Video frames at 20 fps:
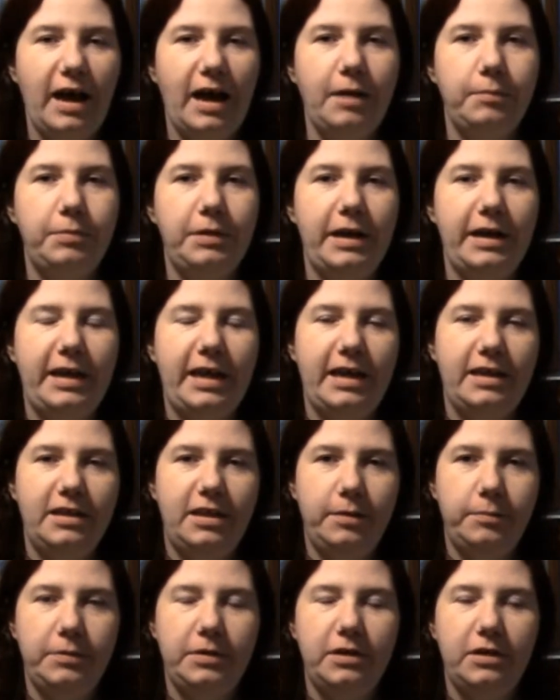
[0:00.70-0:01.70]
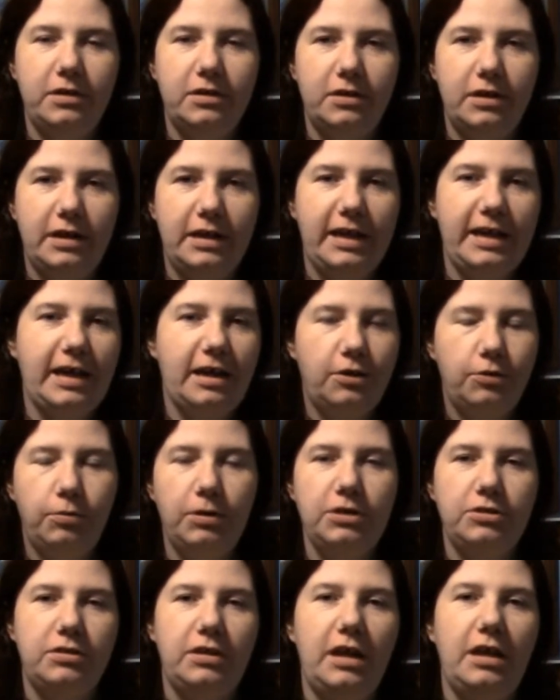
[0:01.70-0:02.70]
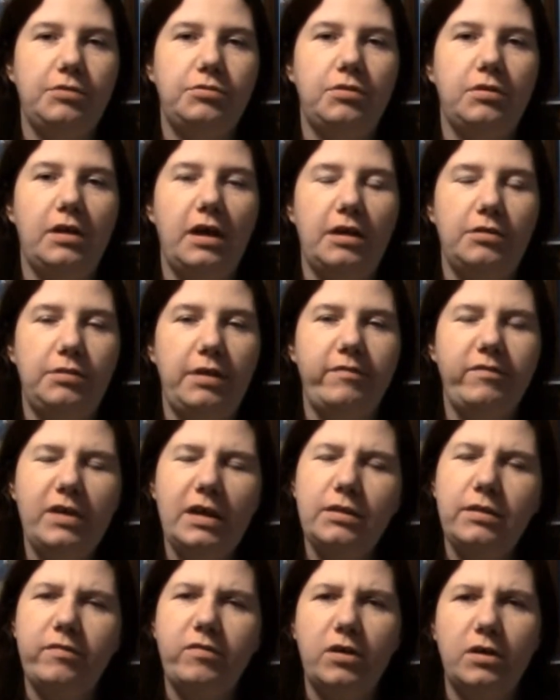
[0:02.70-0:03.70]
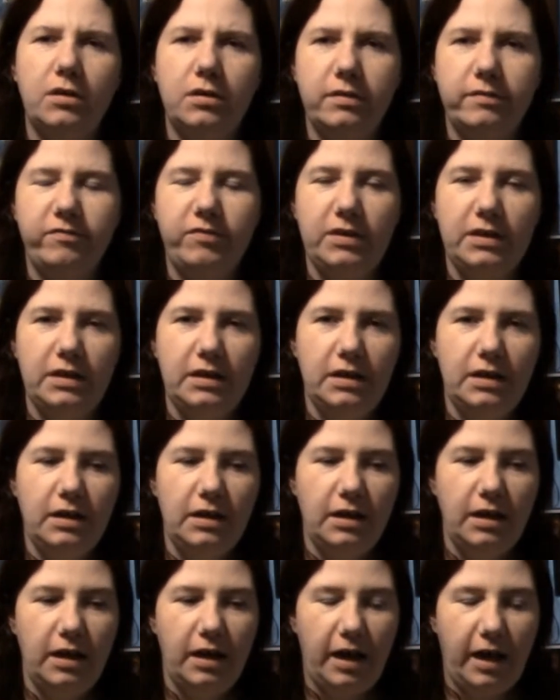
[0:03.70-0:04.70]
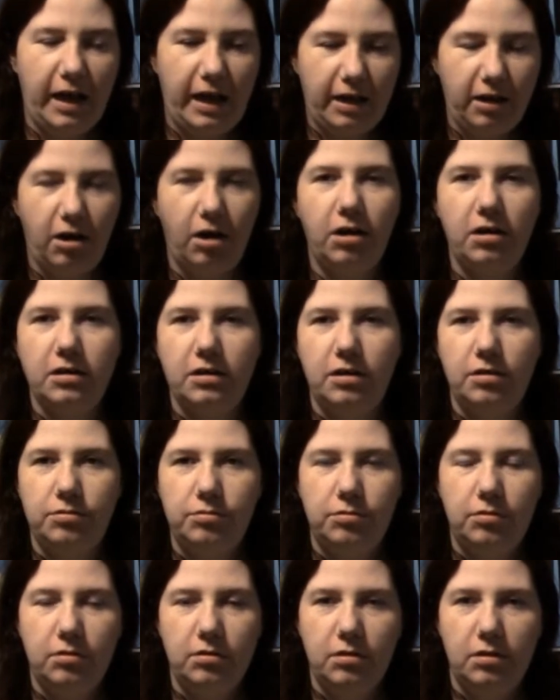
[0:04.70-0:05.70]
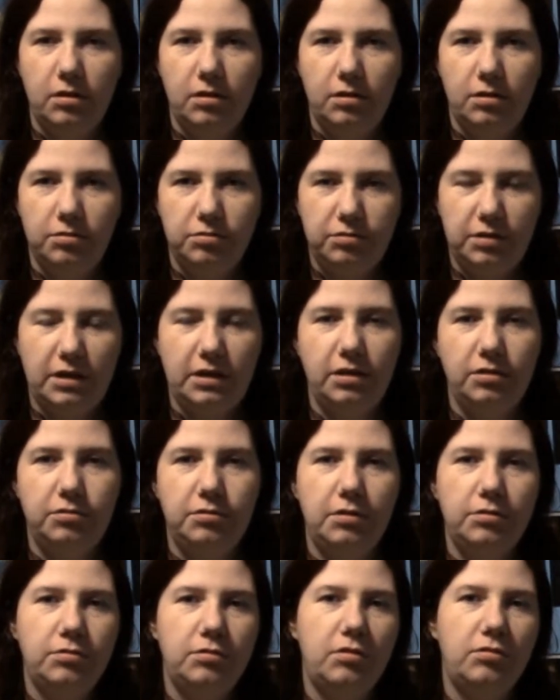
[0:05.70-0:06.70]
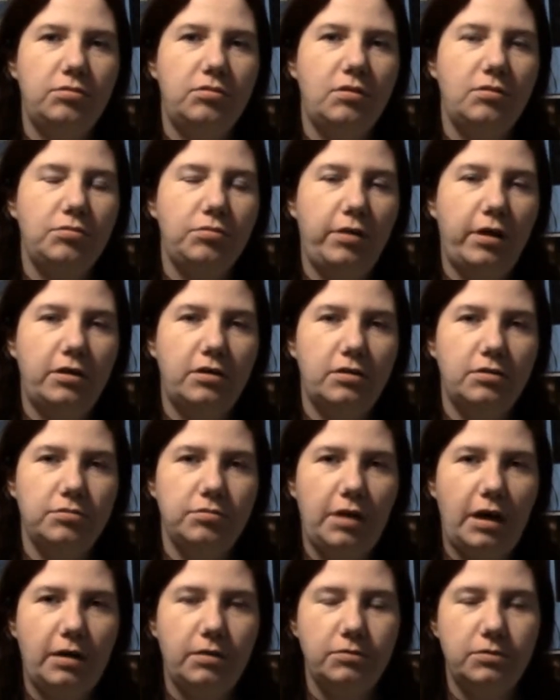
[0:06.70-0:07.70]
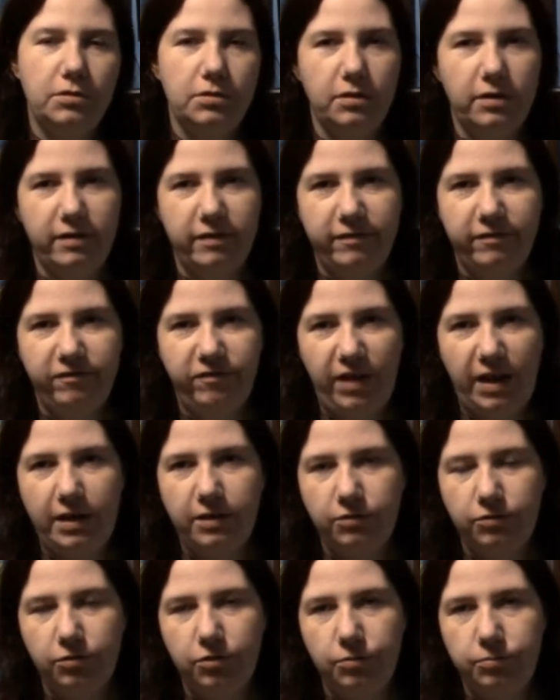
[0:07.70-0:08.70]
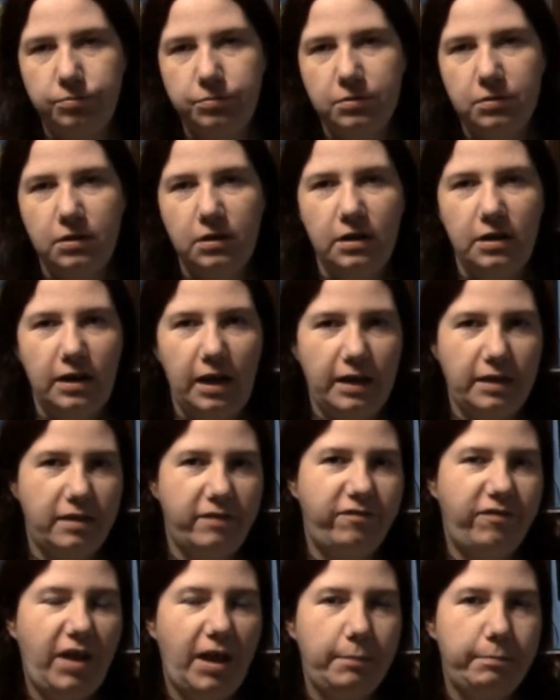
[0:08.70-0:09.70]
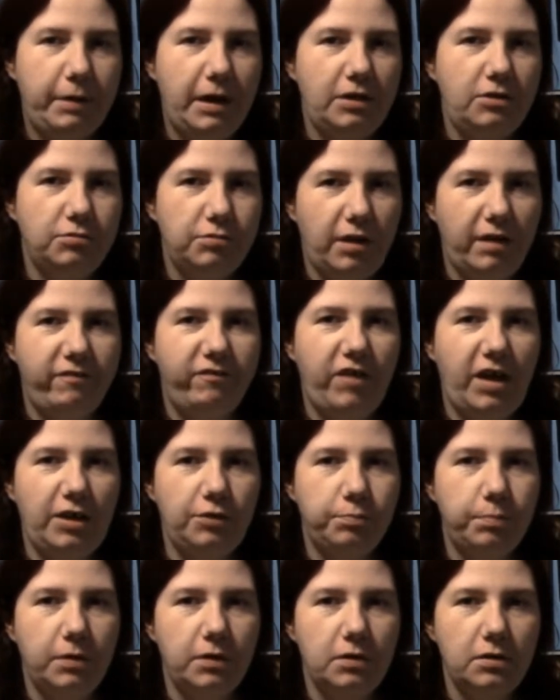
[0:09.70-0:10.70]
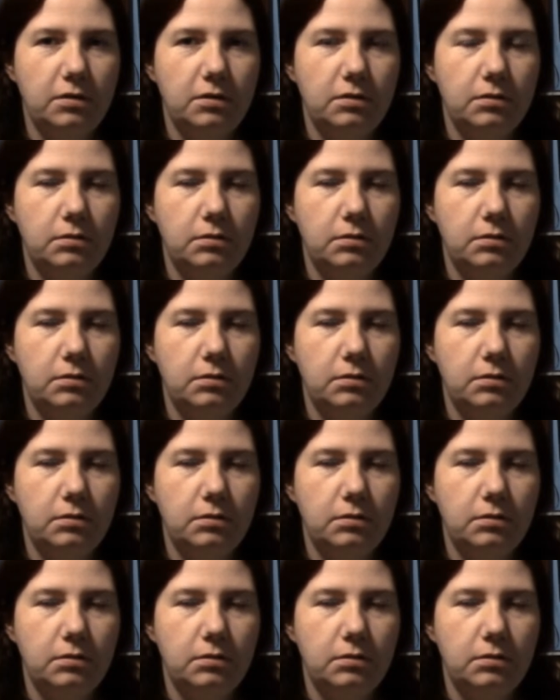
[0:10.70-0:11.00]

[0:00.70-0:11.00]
Hi, Black Cat Demon here, and I got a question to ask you guys. Have you guys ever heard of a artist sending cease and desist letters out to their fan groups and their fan pages on Facebook?